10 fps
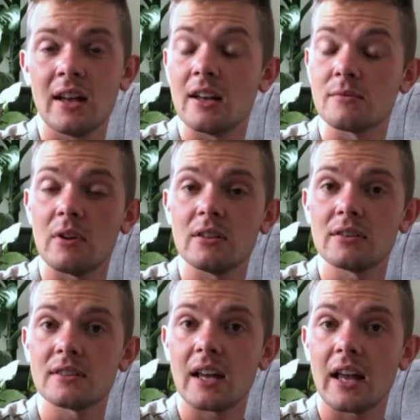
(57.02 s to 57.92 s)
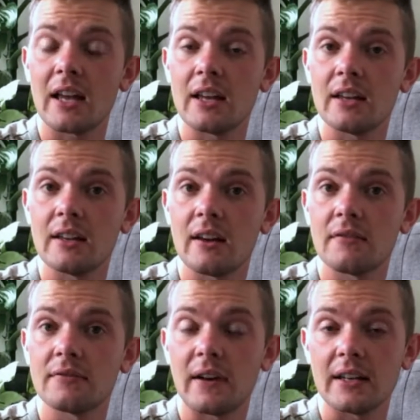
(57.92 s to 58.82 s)
as well as a
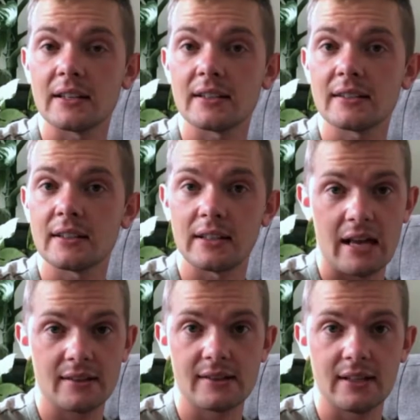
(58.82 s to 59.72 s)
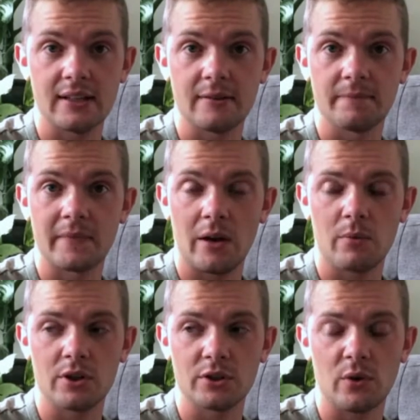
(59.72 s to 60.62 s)
Ficus Lyrata. I
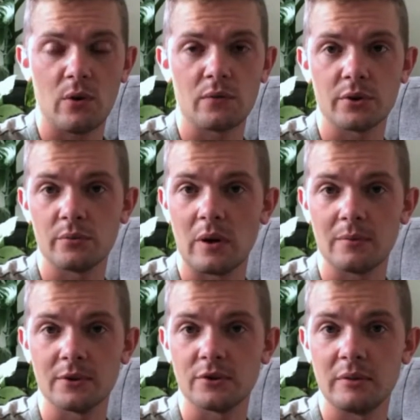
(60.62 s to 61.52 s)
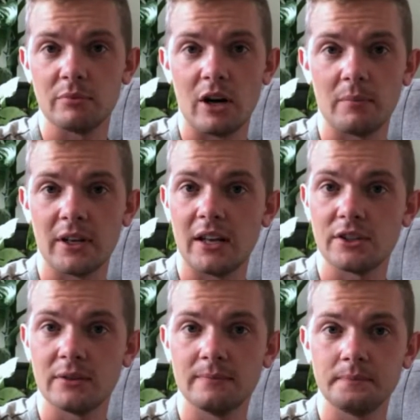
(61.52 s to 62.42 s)
wanted to go over the rubber tree
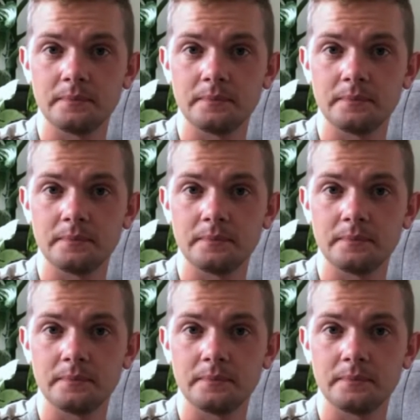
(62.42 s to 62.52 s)
propagation.